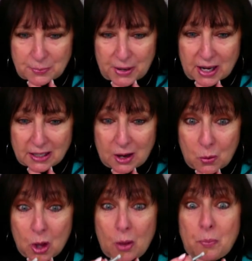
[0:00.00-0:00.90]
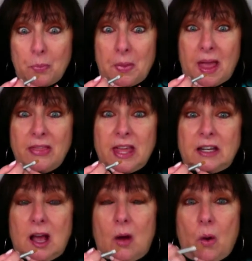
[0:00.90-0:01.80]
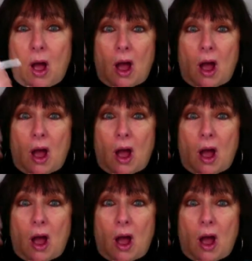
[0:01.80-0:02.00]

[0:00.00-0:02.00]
but I'd go, and they'd go,